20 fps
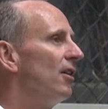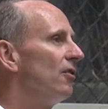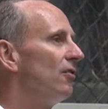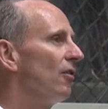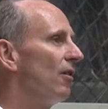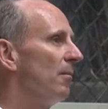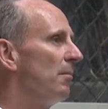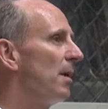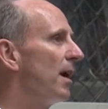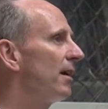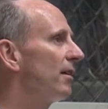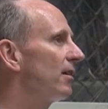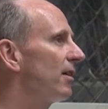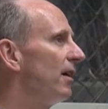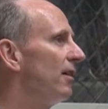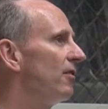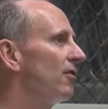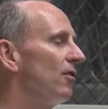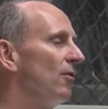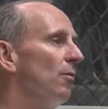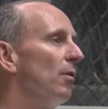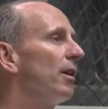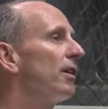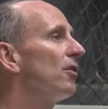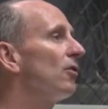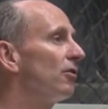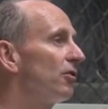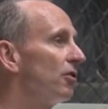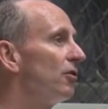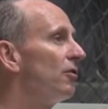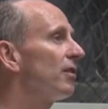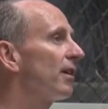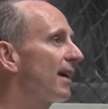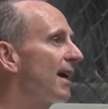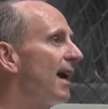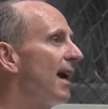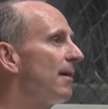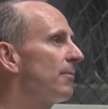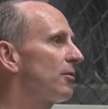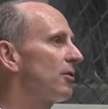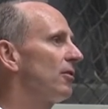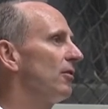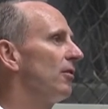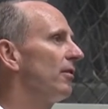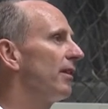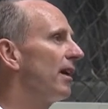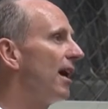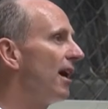during my tenure and what you'll do to capture the